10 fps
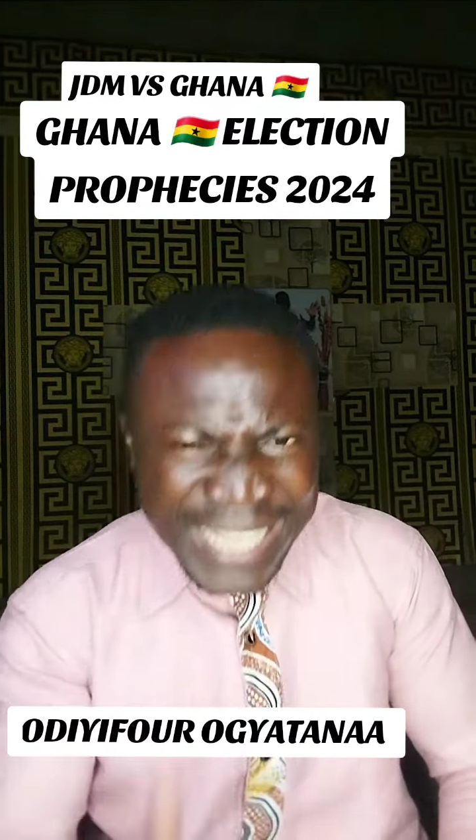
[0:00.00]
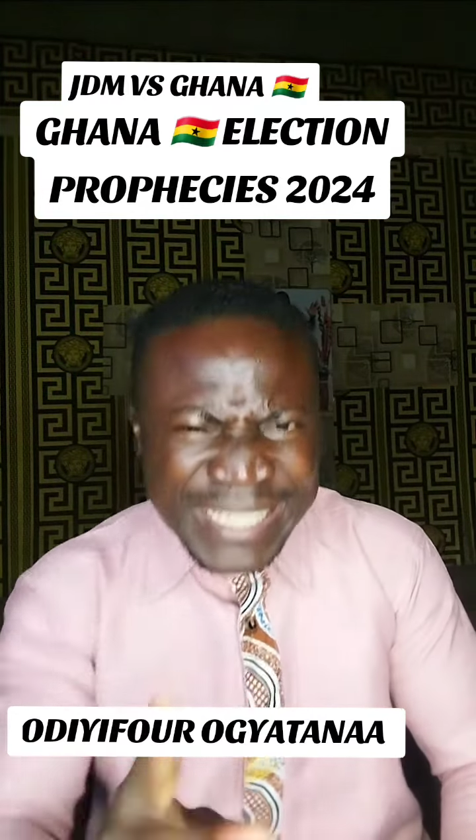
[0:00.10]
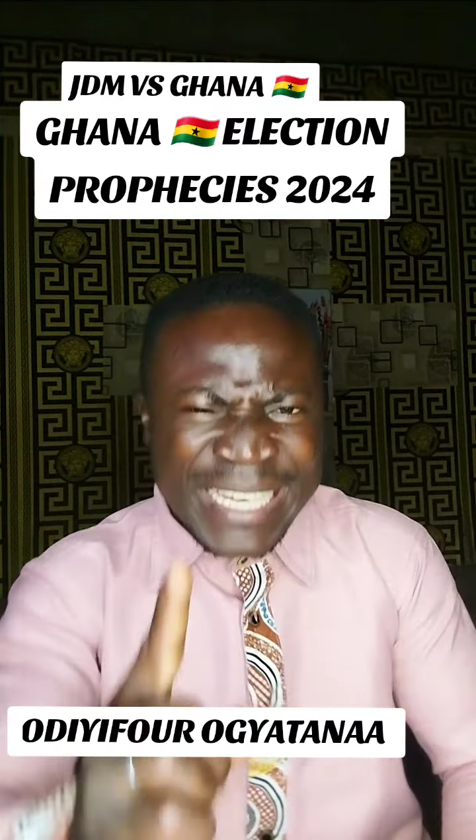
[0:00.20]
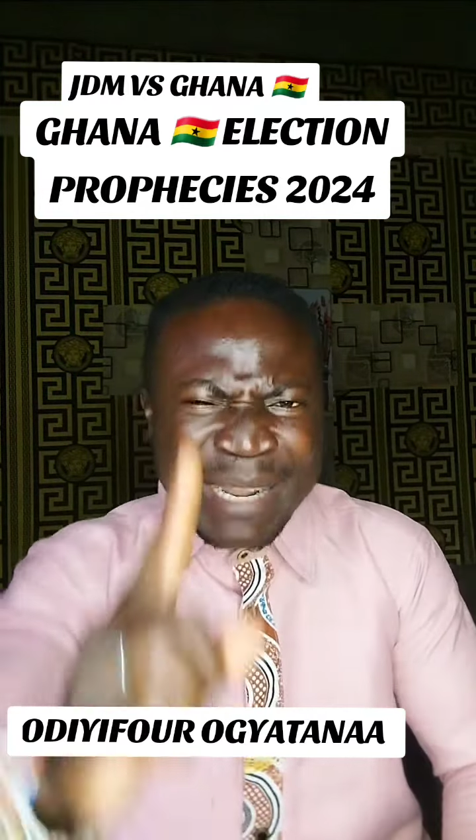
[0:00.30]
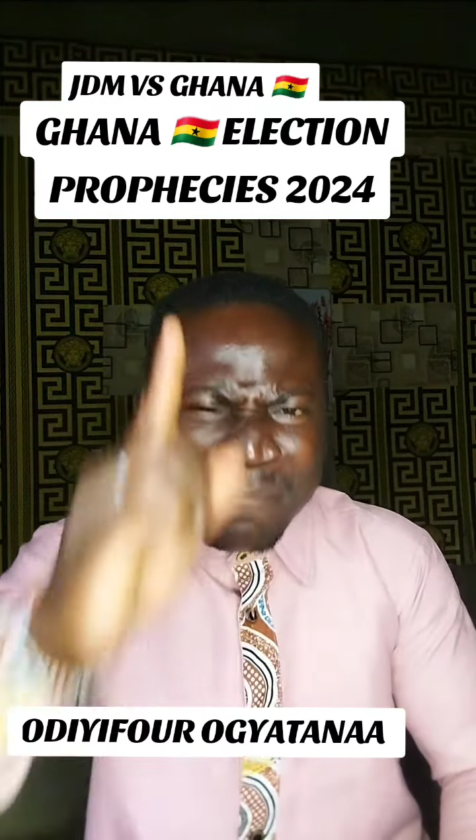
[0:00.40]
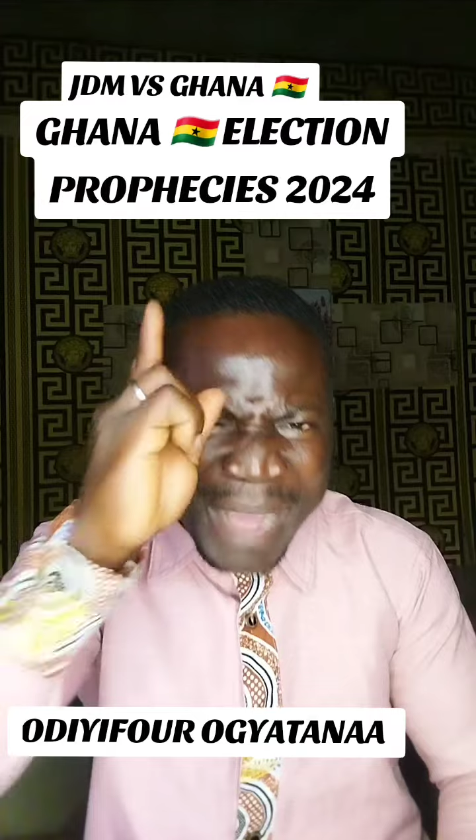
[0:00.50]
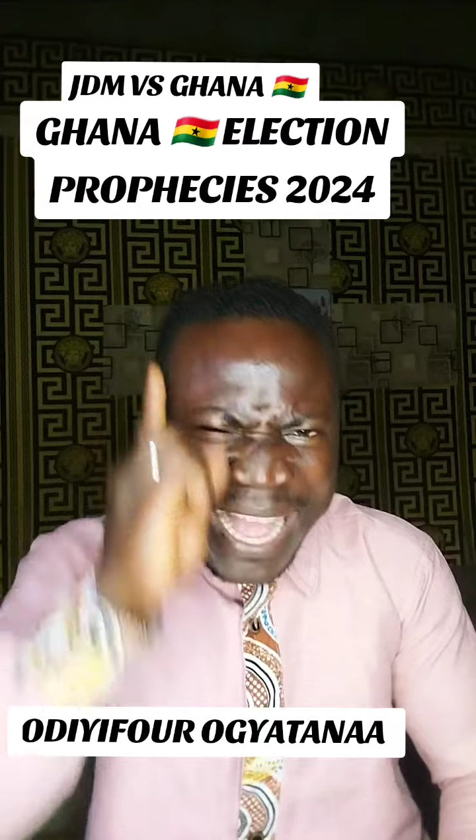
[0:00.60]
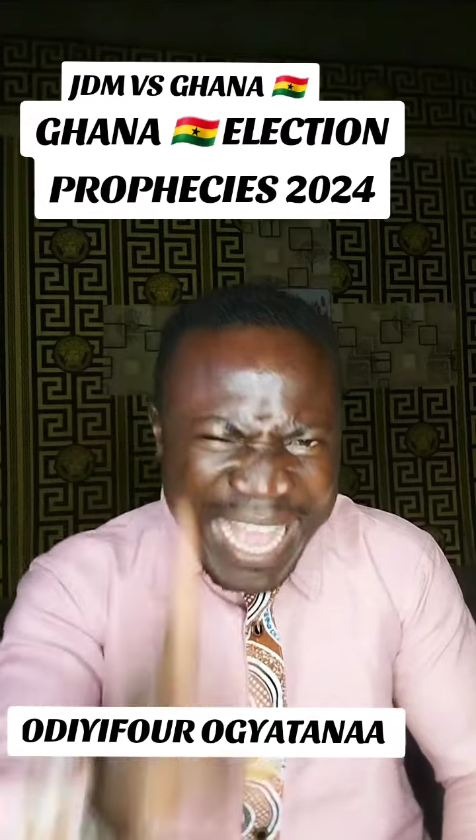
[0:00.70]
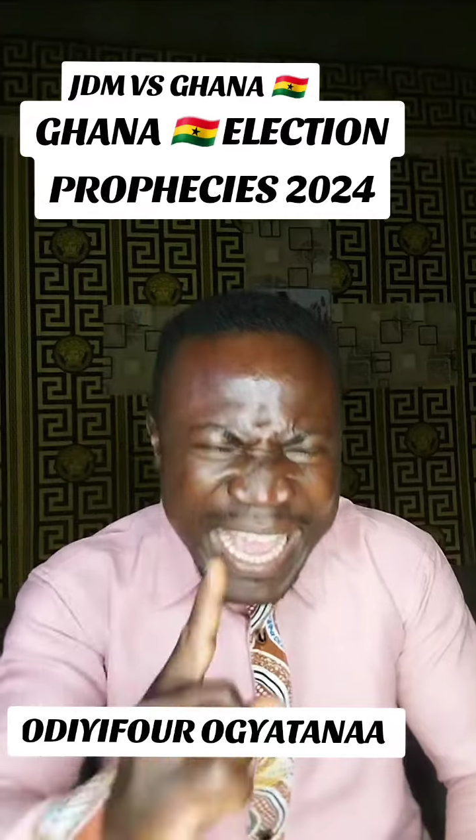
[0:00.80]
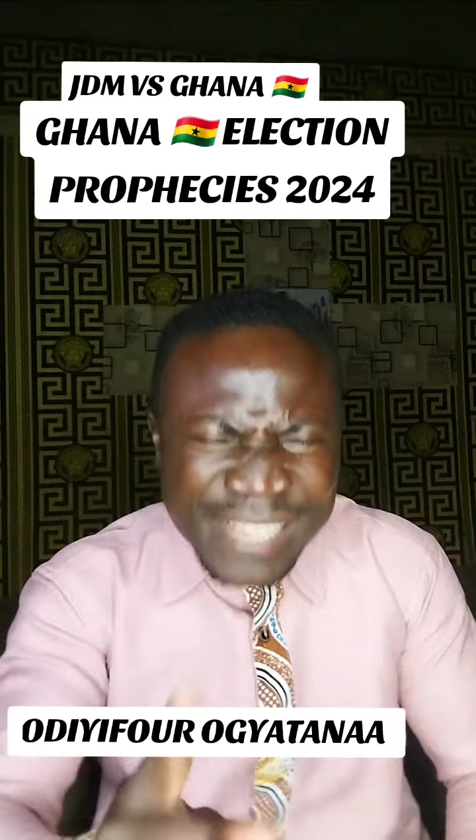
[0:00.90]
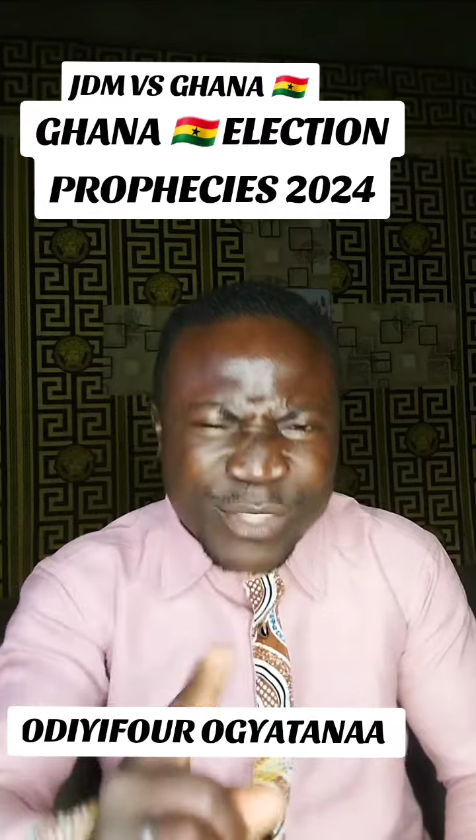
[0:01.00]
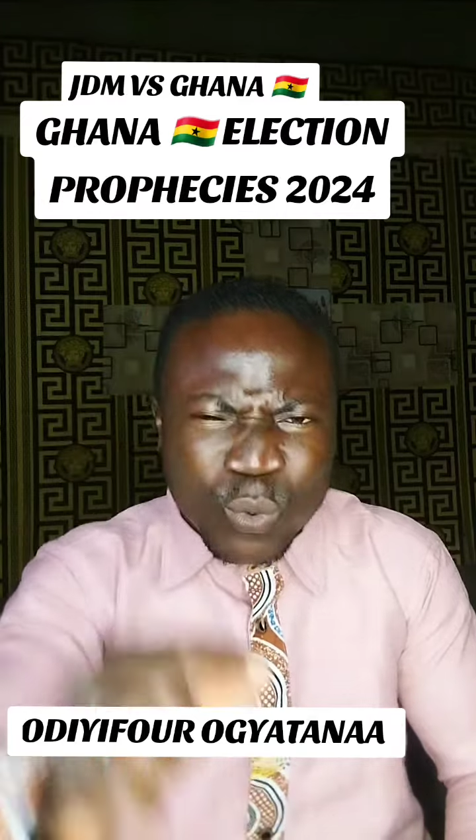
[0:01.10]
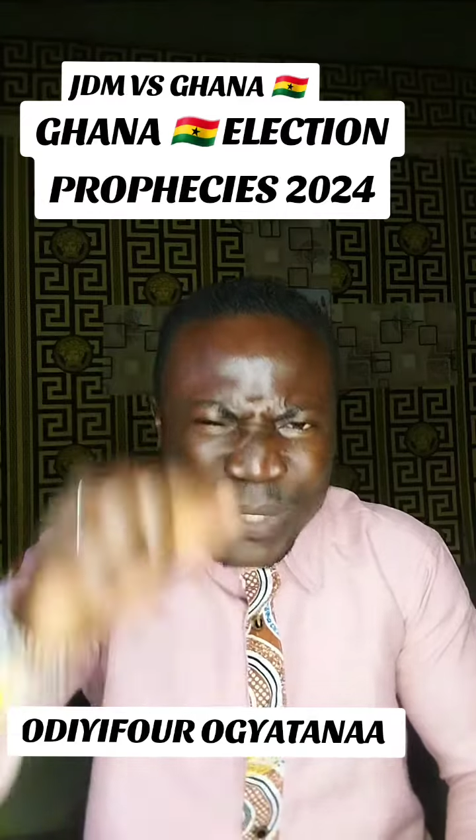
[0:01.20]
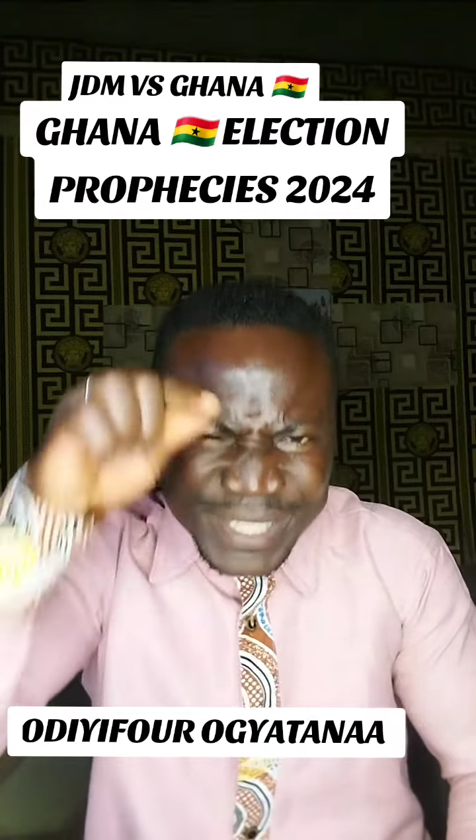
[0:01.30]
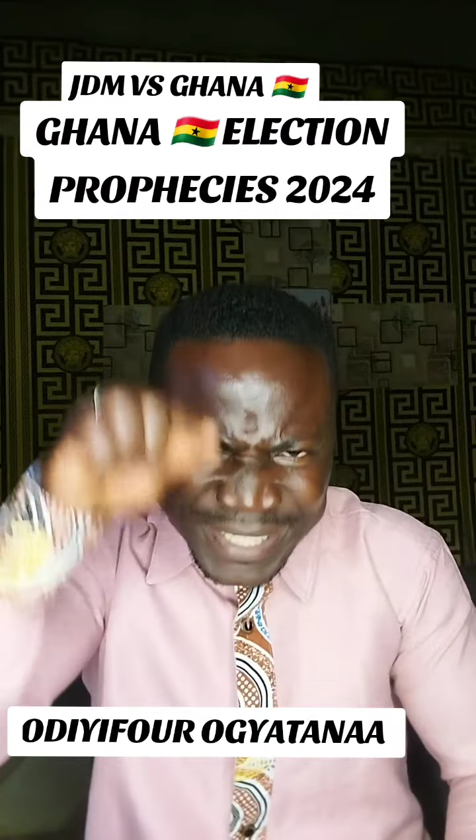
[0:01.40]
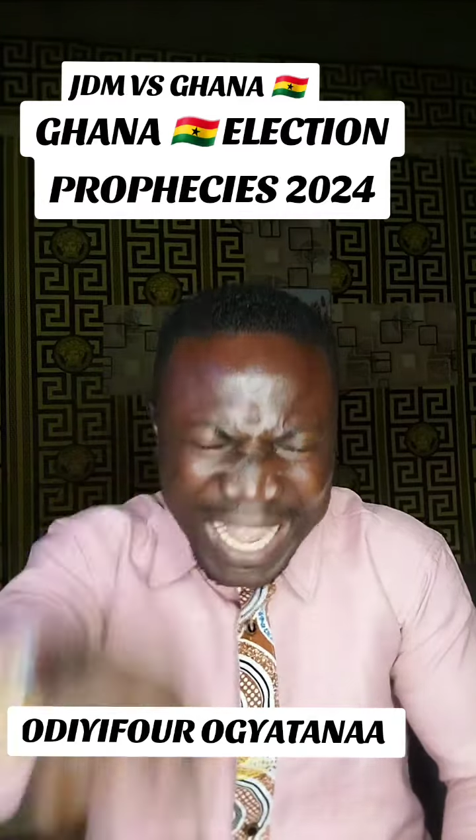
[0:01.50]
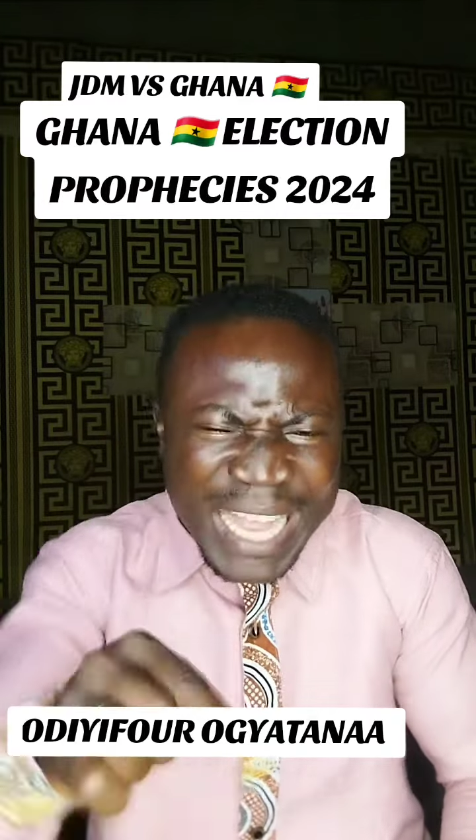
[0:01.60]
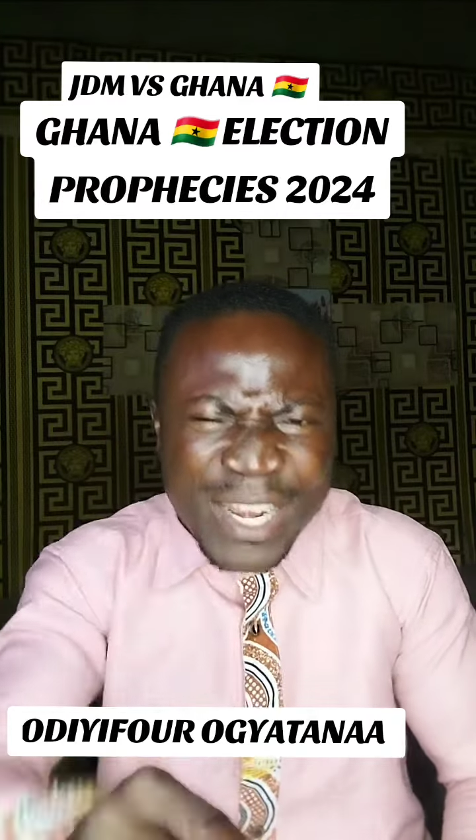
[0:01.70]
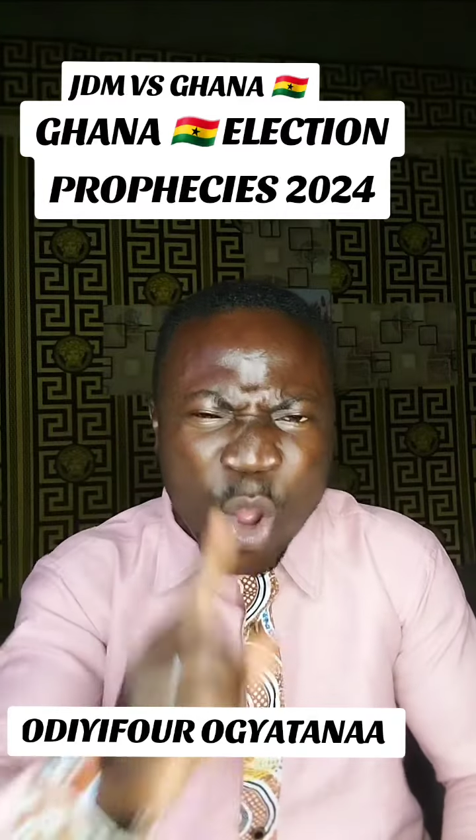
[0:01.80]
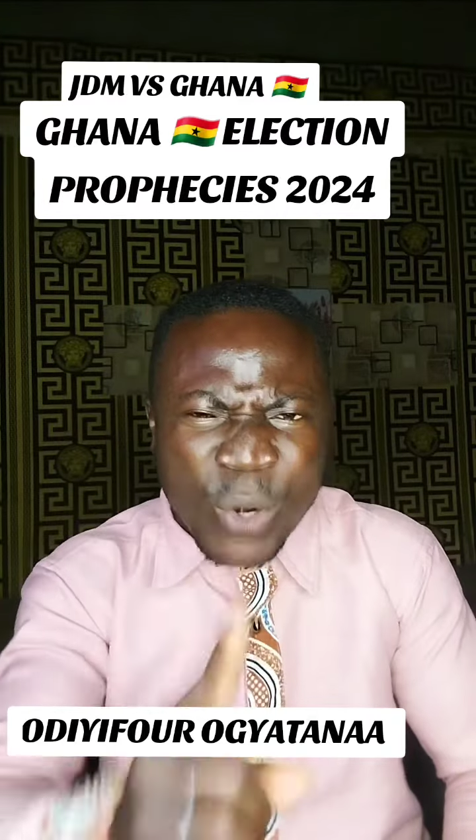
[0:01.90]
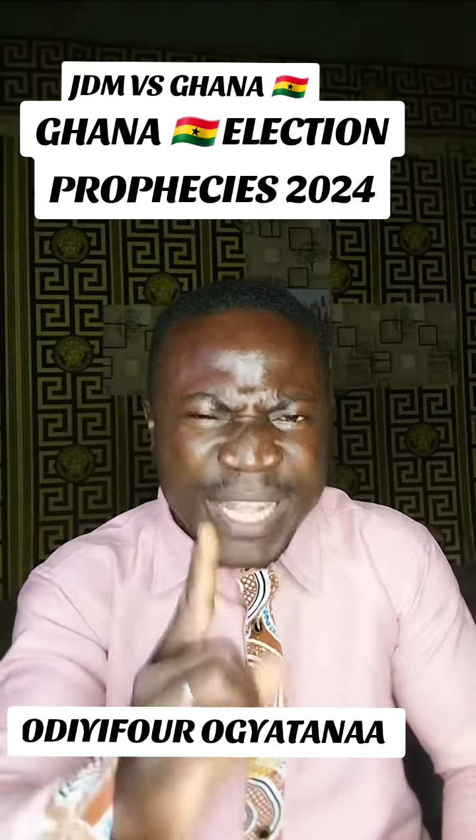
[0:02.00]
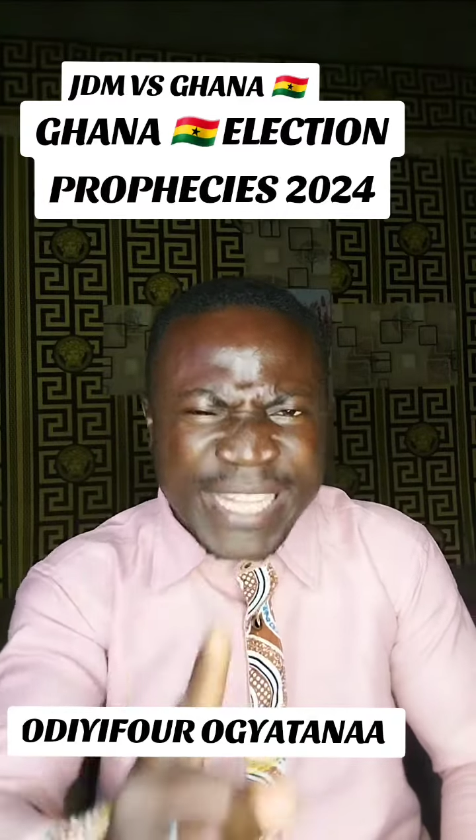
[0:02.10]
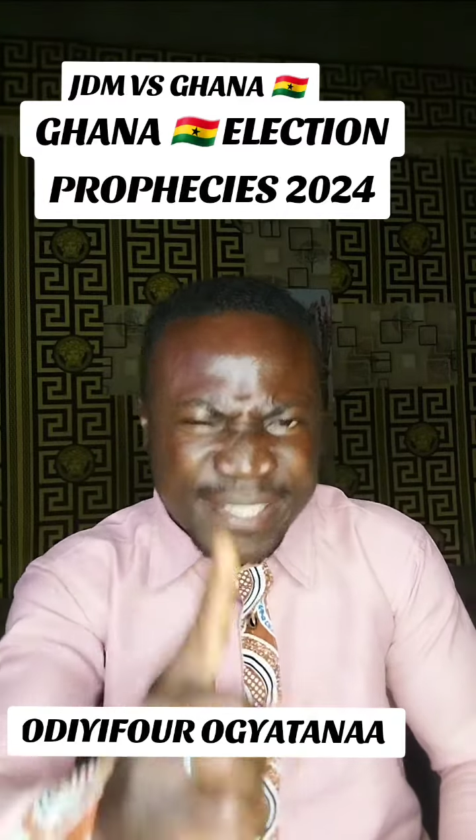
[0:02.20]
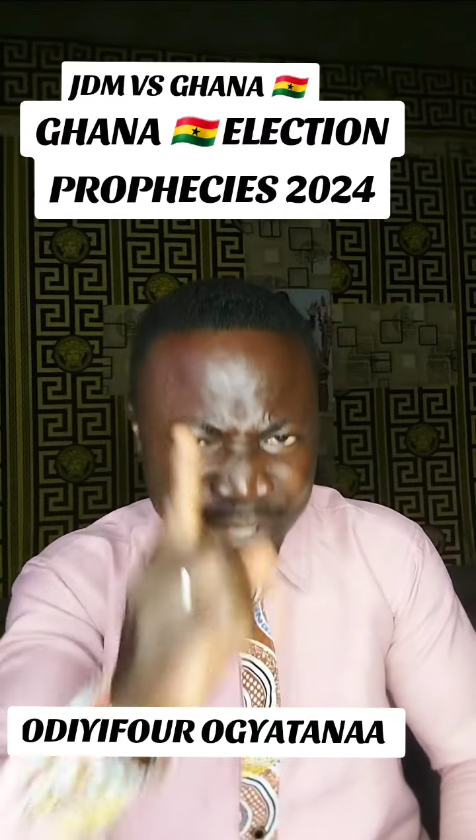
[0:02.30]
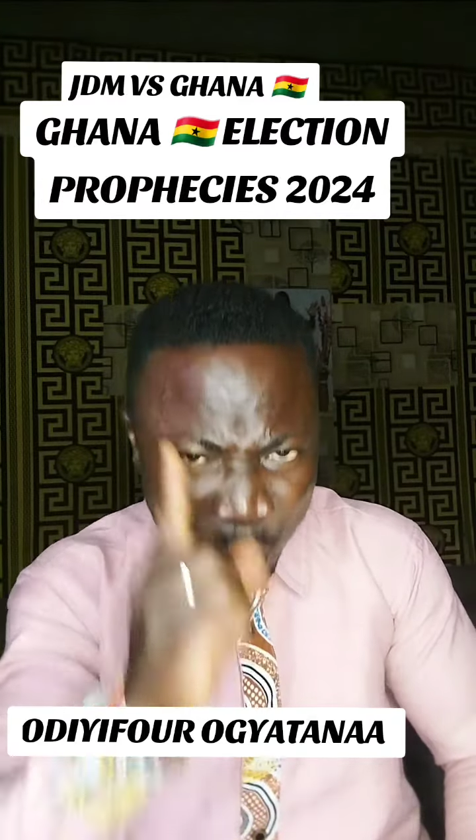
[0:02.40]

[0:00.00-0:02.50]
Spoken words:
The number 8 will stand on its